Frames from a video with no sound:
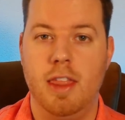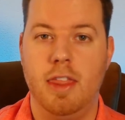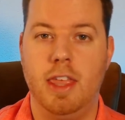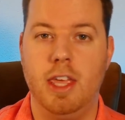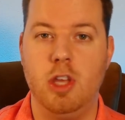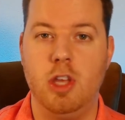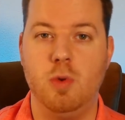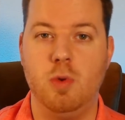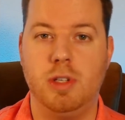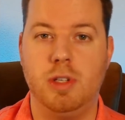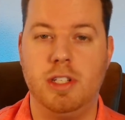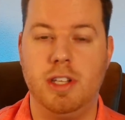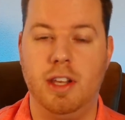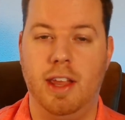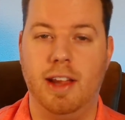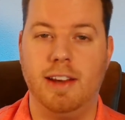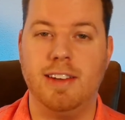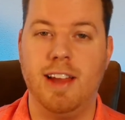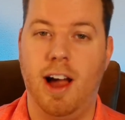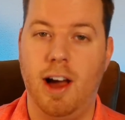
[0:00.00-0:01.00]
that you
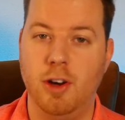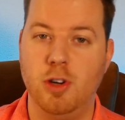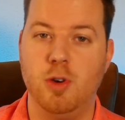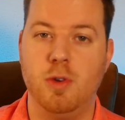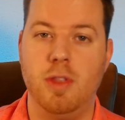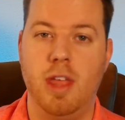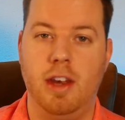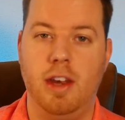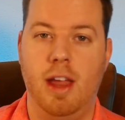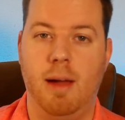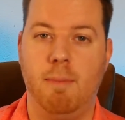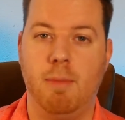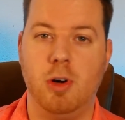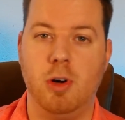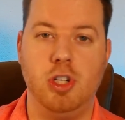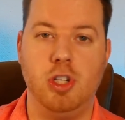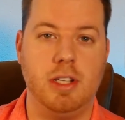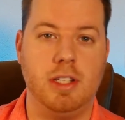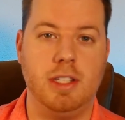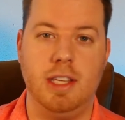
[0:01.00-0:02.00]
select under that number
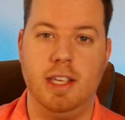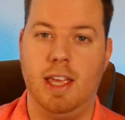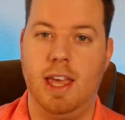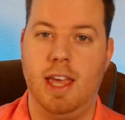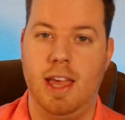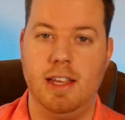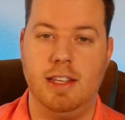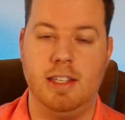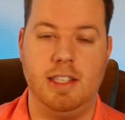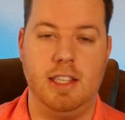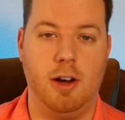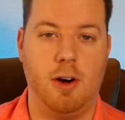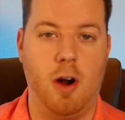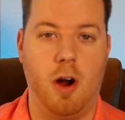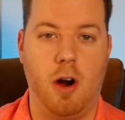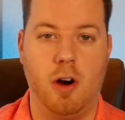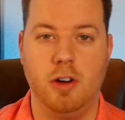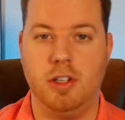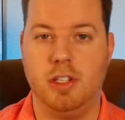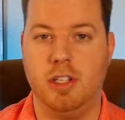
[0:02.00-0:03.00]
just in case there
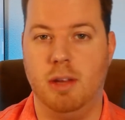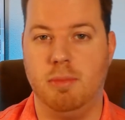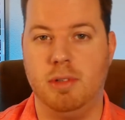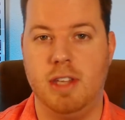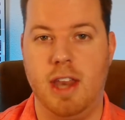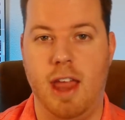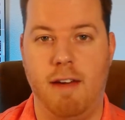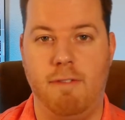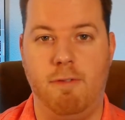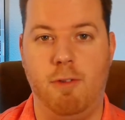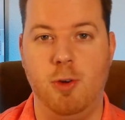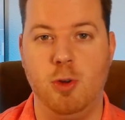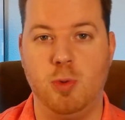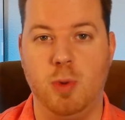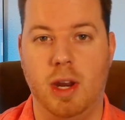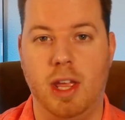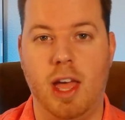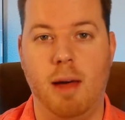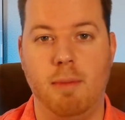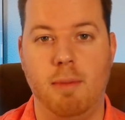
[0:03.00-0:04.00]
are some snafus
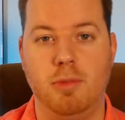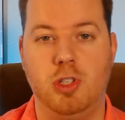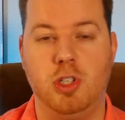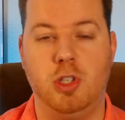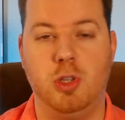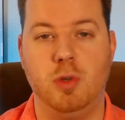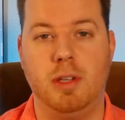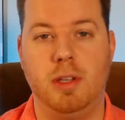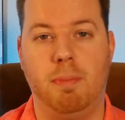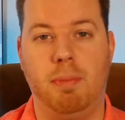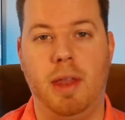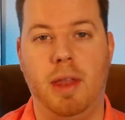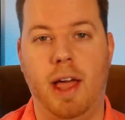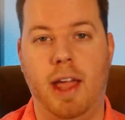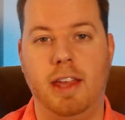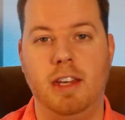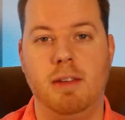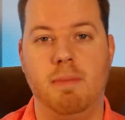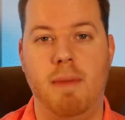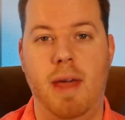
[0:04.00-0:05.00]
when it comes to
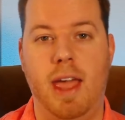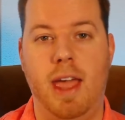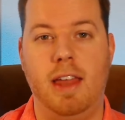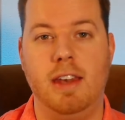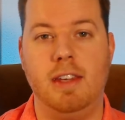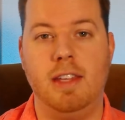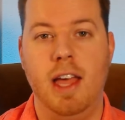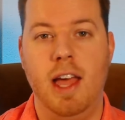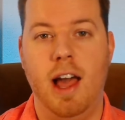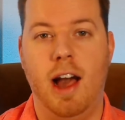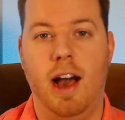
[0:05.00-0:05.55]
supply and demand.